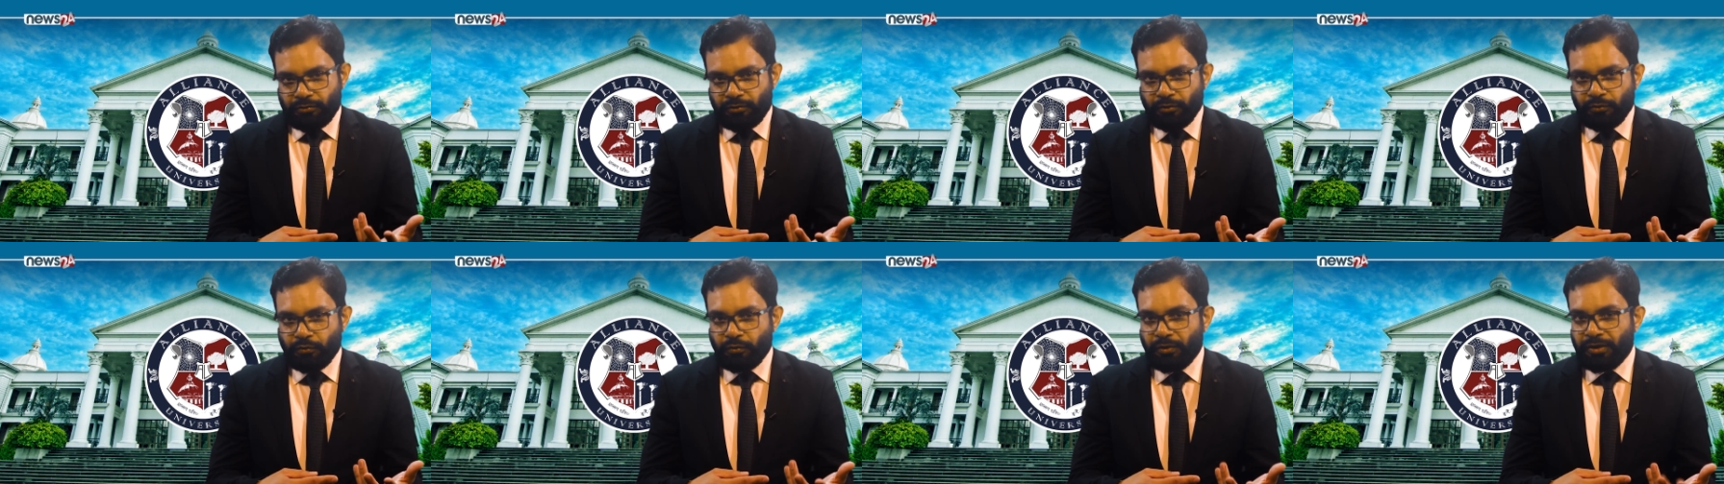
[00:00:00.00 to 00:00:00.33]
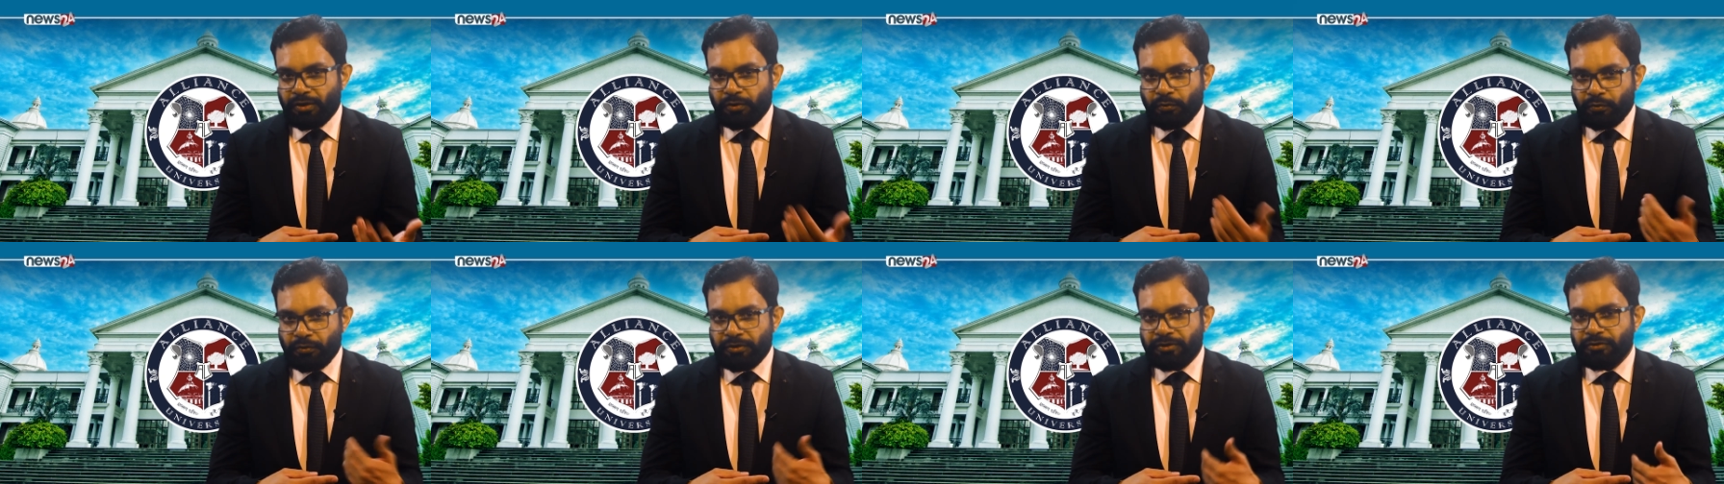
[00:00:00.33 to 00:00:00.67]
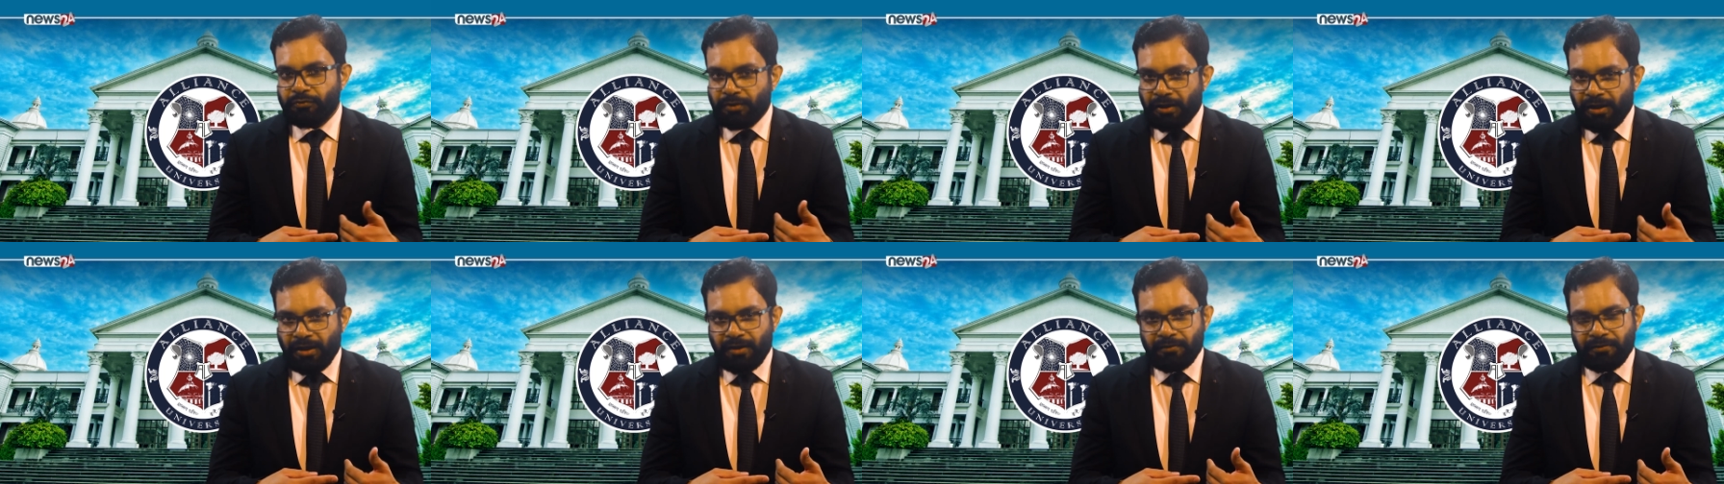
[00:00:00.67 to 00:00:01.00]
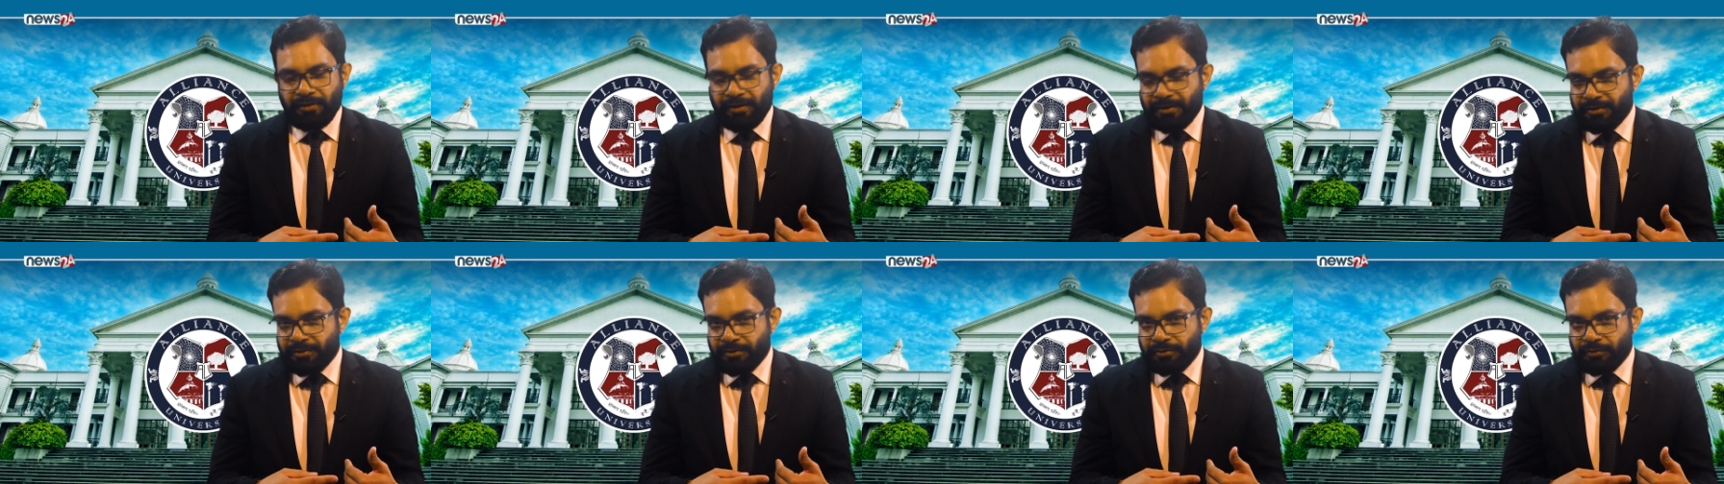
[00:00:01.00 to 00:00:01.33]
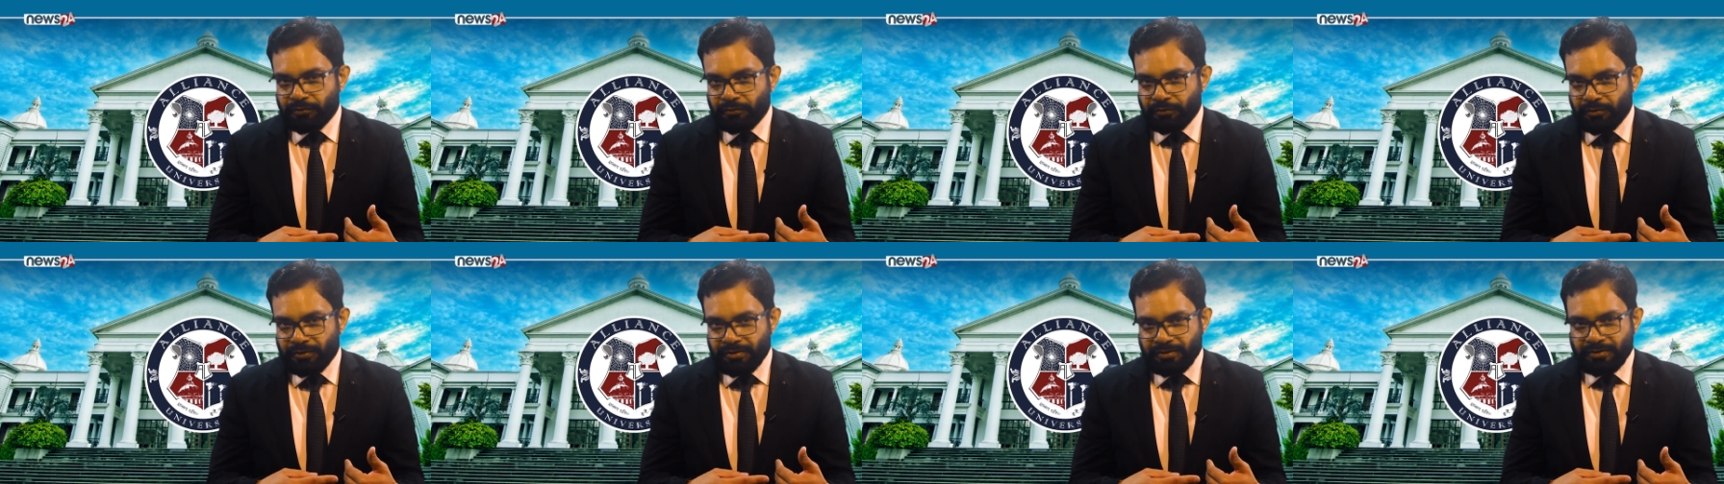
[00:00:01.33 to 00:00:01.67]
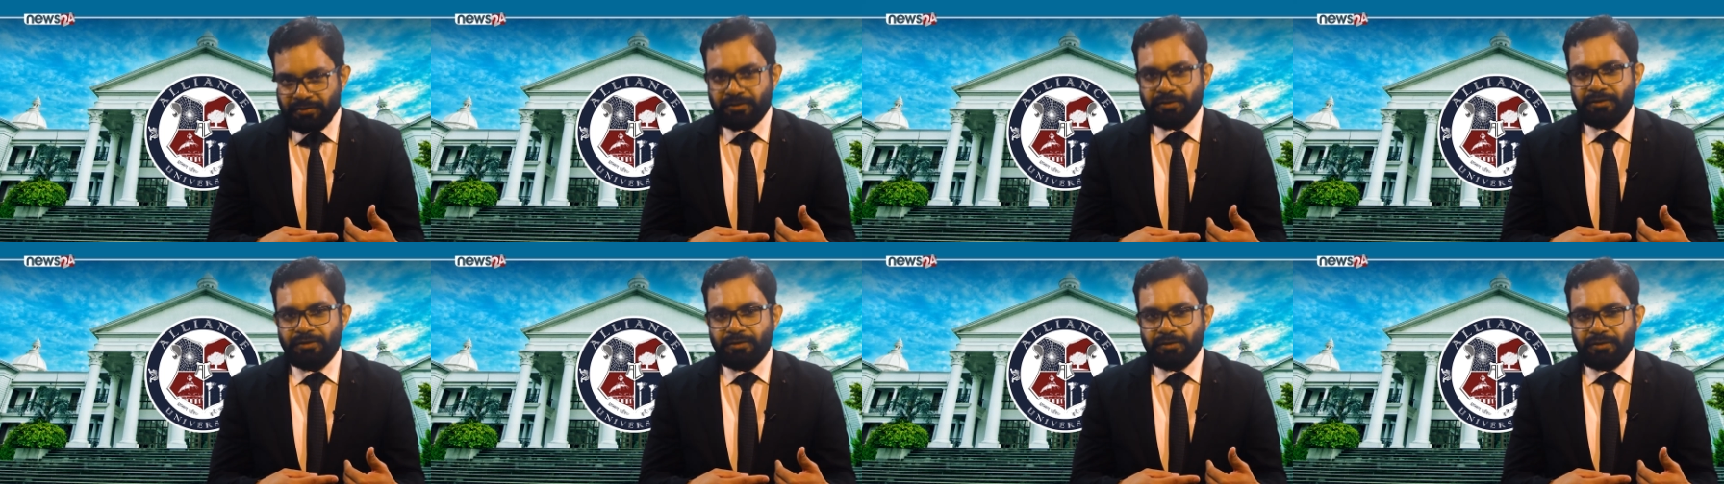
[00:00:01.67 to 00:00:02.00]
so what we do have as a
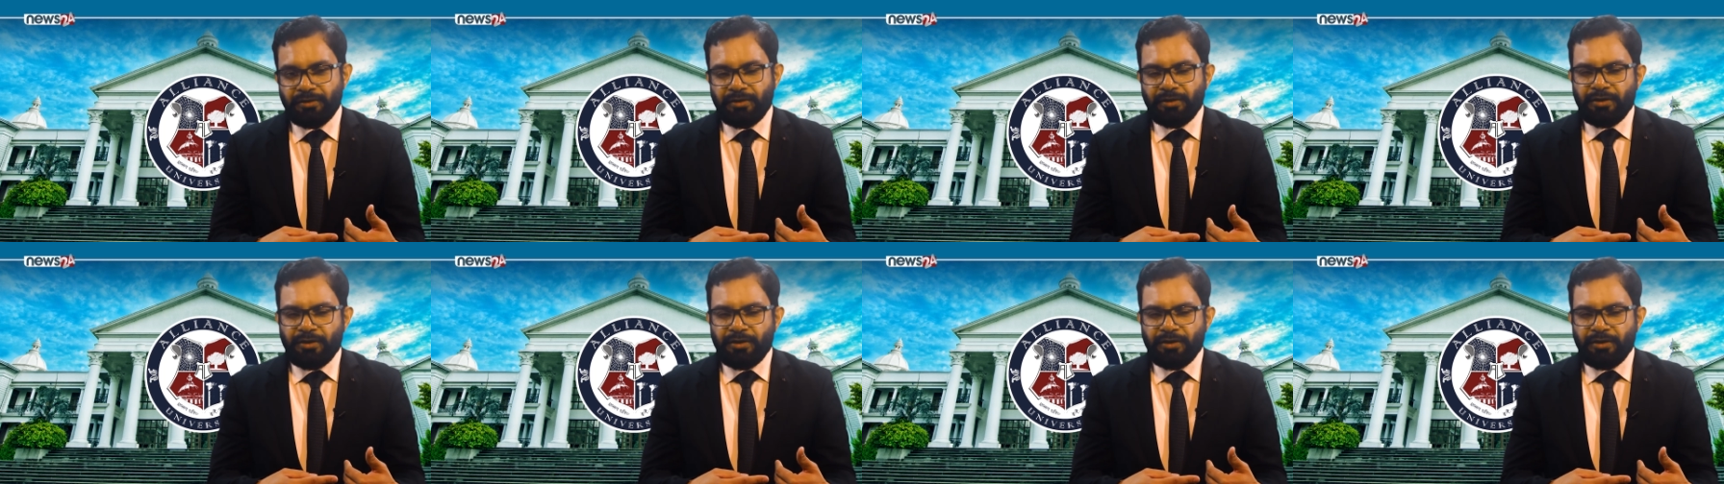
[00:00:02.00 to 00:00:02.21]
university